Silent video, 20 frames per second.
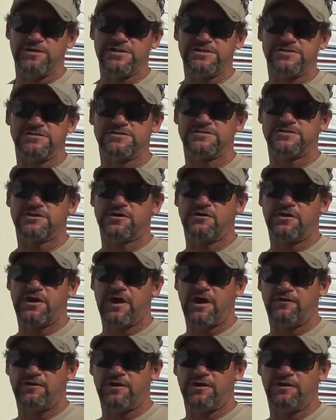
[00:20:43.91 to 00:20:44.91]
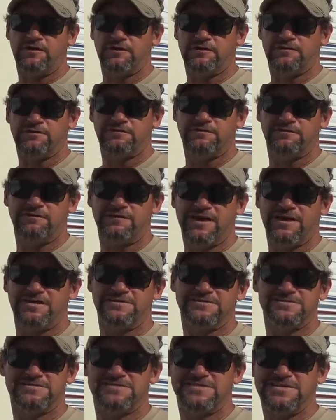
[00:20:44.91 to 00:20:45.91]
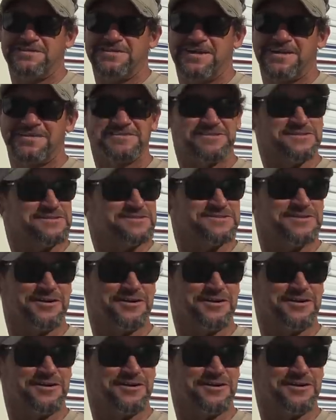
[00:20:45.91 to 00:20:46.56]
reasons to go down there and see Texas,